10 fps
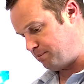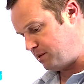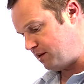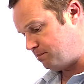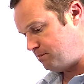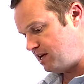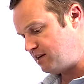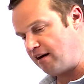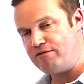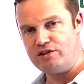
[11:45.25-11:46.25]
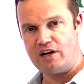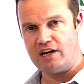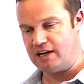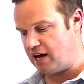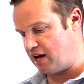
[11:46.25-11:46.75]
be it meat average
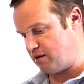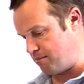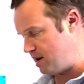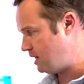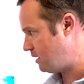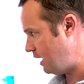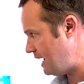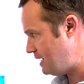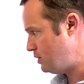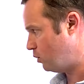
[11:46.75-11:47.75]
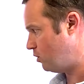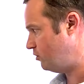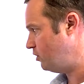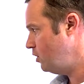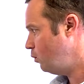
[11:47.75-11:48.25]
daily gain, milk
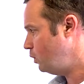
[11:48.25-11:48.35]
indoors.